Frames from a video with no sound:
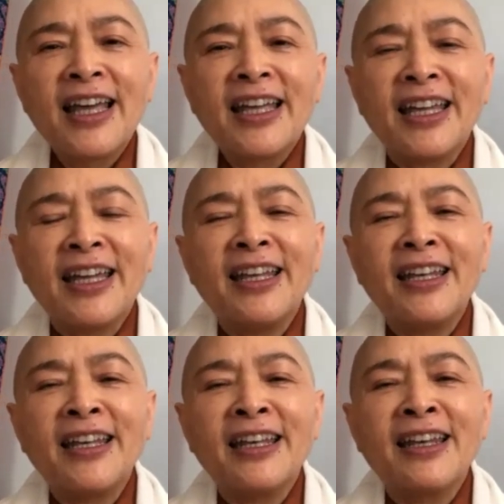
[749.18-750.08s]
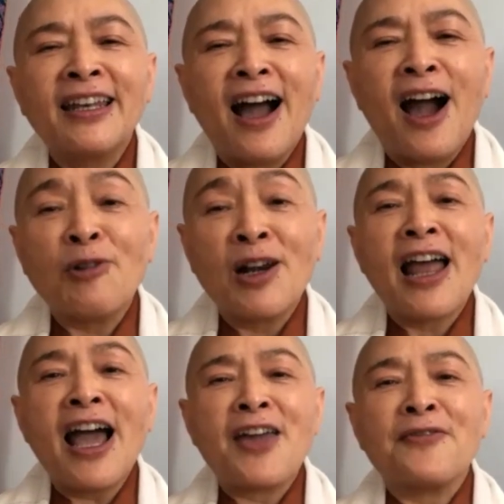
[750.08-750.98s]
in our
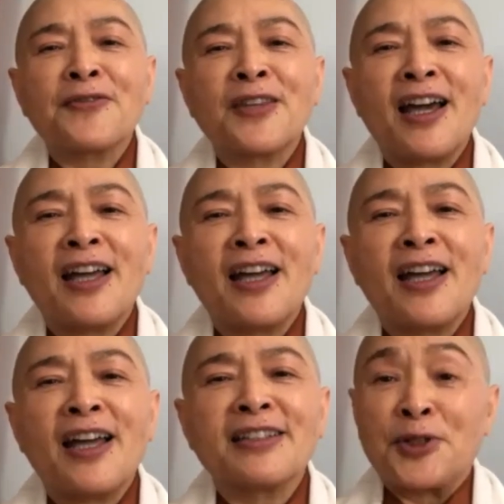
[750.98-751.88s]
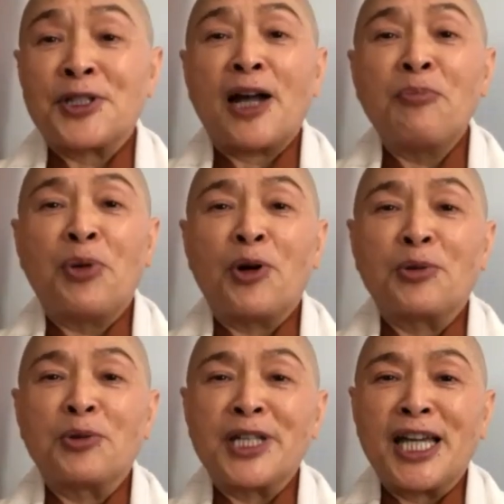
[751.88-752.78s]
life, that, for
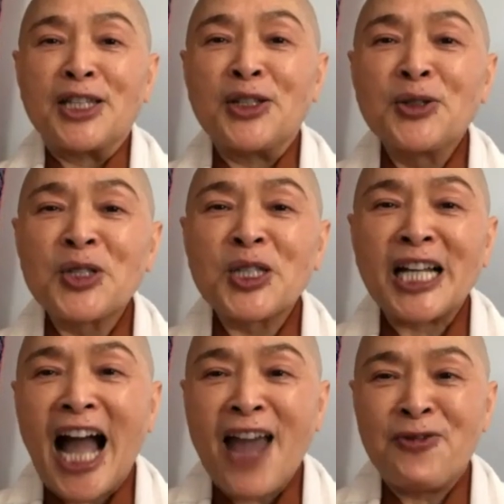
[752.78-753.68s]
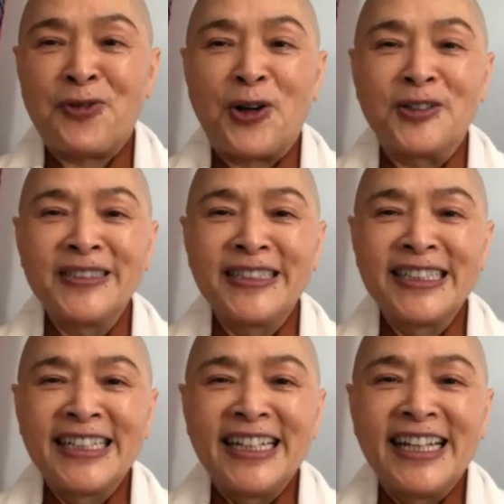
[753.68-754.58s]
example, we can use the iPhone,
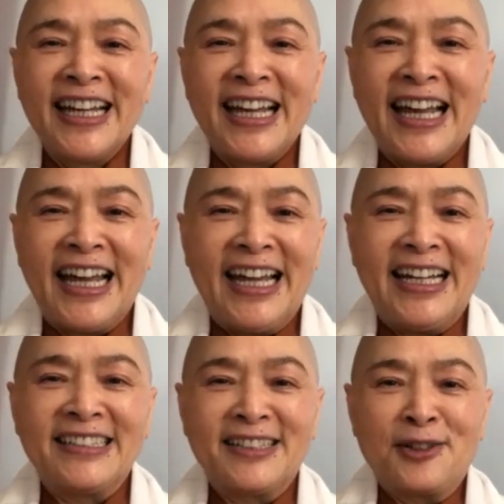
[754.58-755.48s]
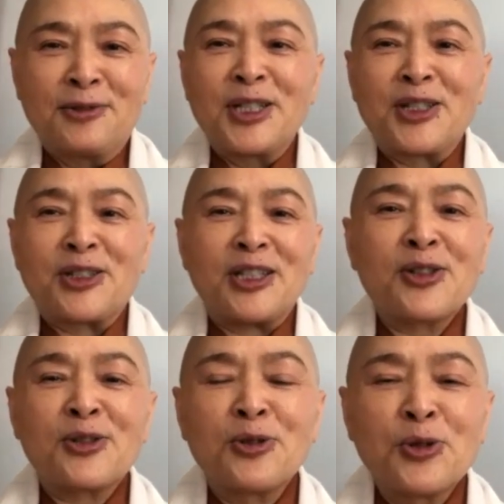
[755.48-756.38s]
and with this
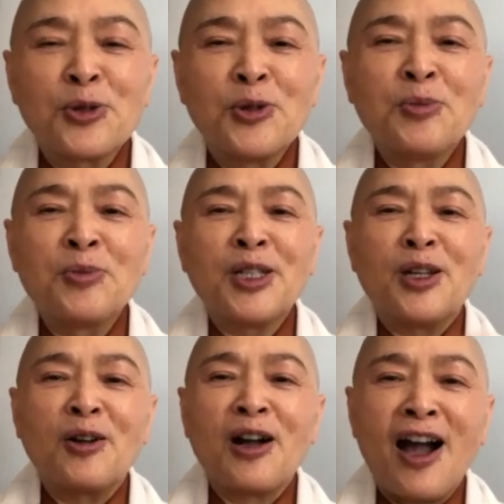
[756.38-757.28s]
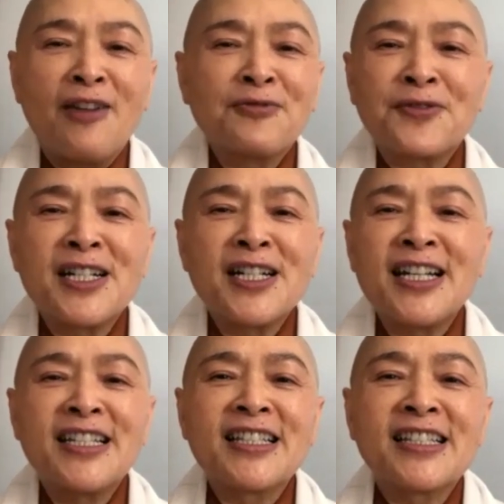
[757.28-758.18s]
Zoom
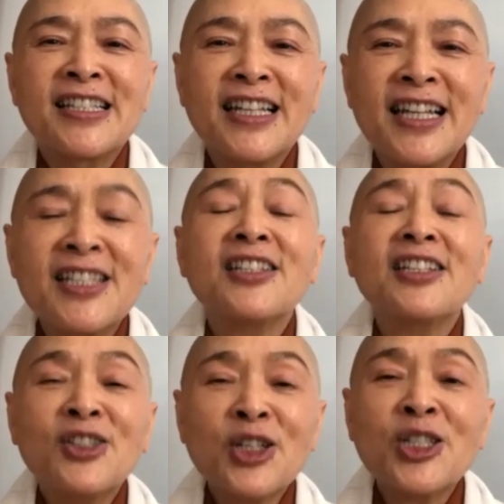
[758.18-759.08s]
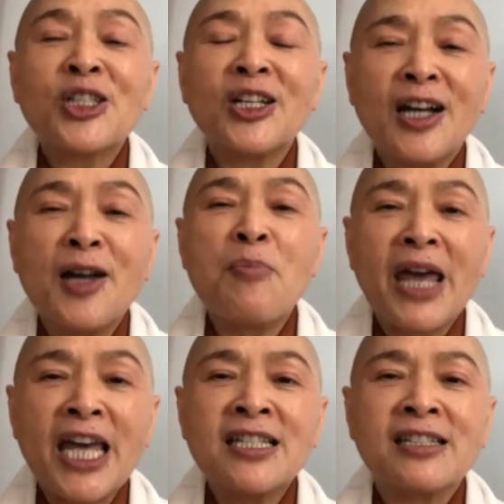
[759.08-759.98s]
conference, it's just
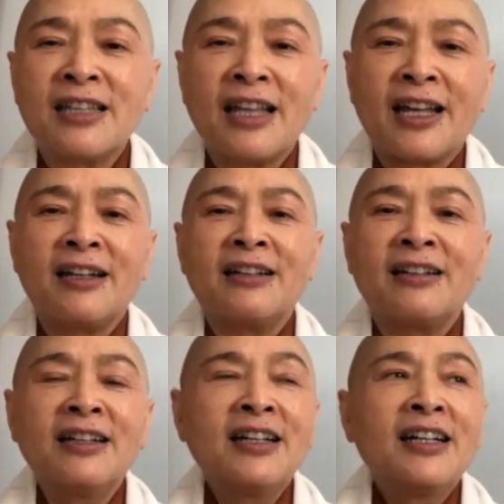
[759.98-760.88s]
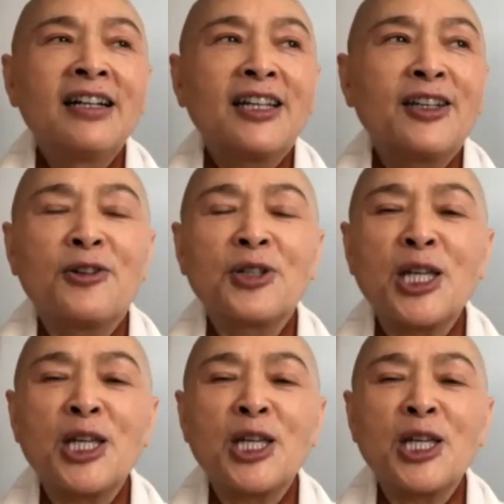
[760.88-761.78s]
amazing. Like
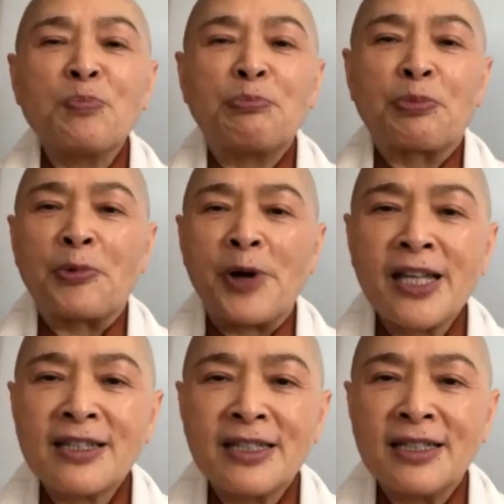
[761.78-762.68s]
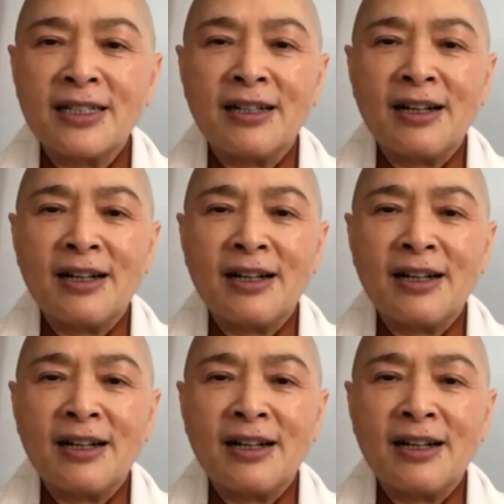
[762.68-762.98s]
it breaks the